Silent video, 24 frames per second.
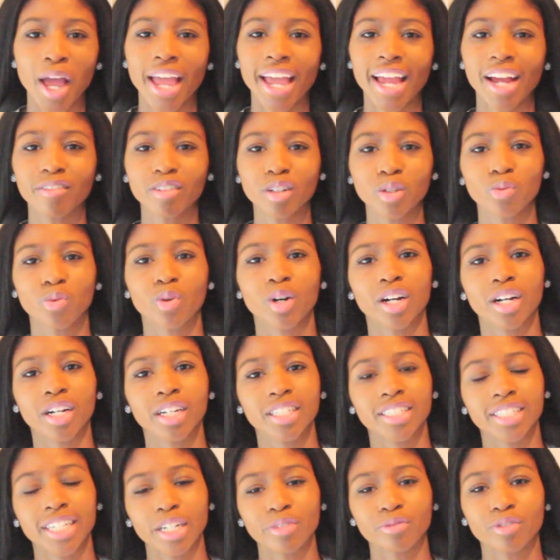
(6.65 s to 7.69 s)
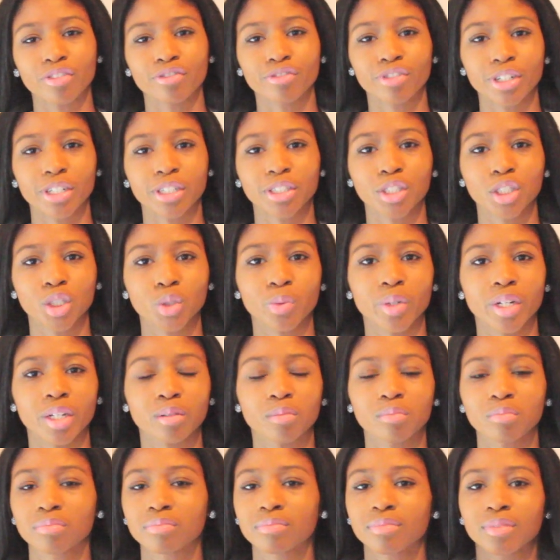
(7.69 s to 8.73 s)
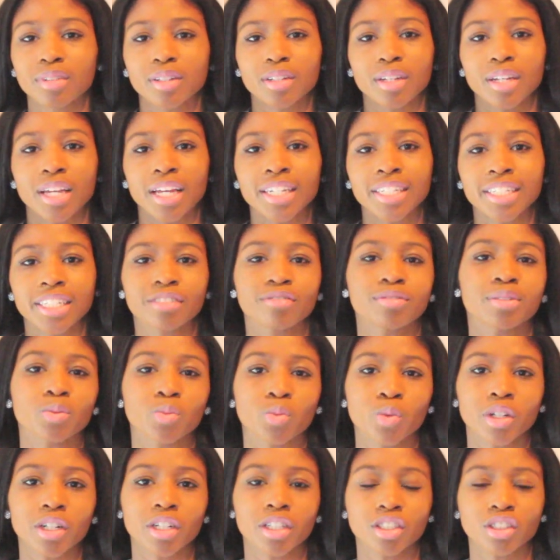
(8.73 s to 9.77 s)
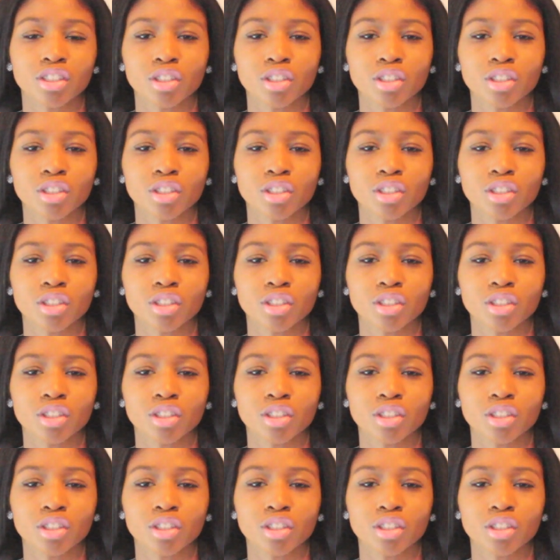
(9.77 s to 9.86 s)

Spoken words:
everyone can refer to it in different words.